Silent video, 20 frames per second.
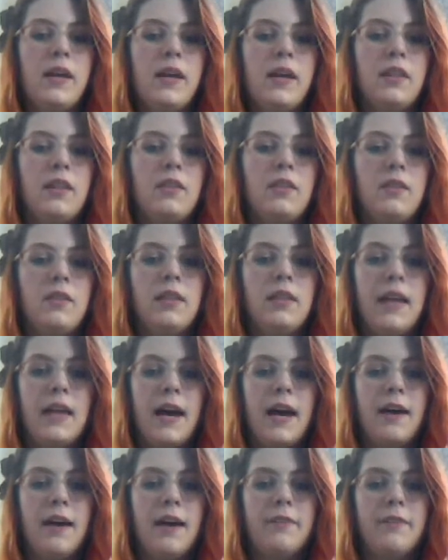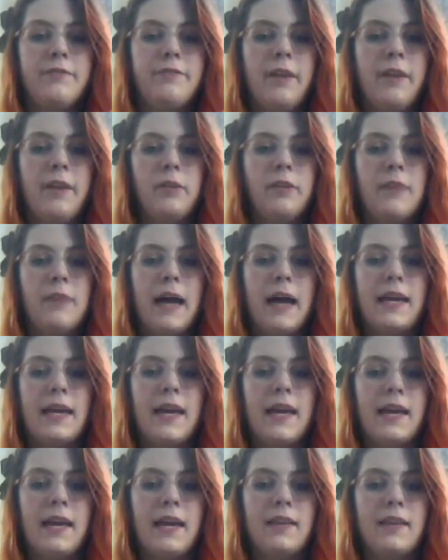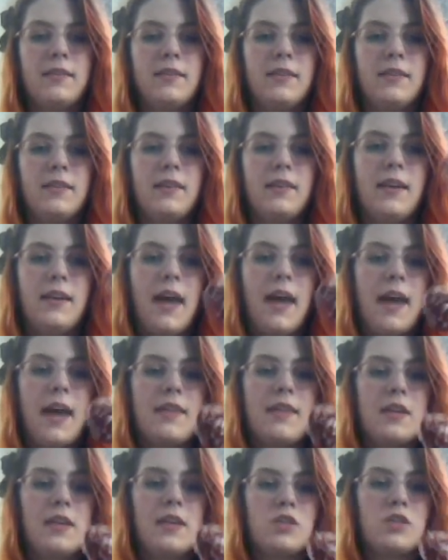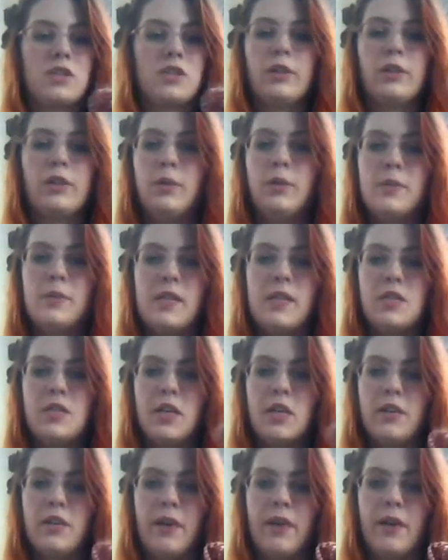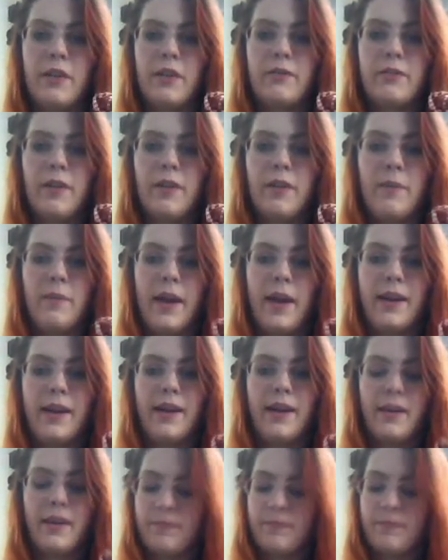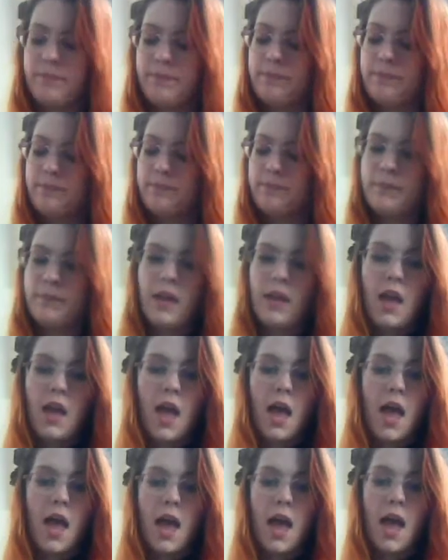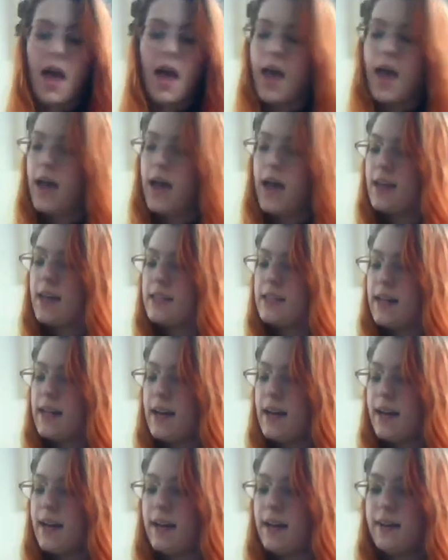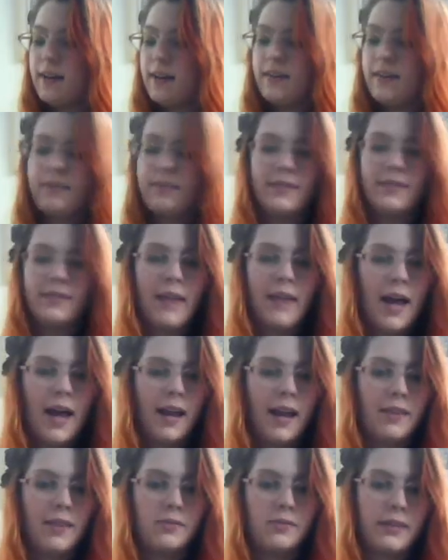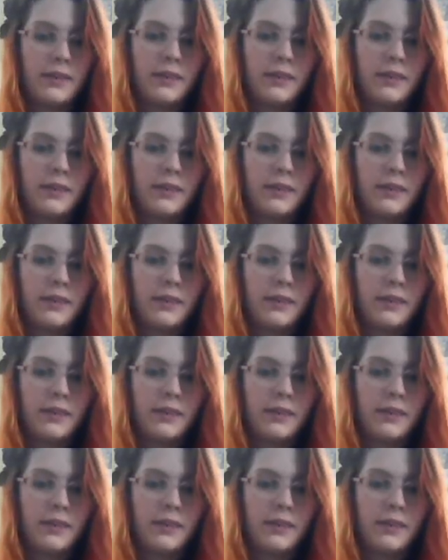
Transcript: the petaled flower, with the felt backing, and then just loop stitching it around the felt backing. And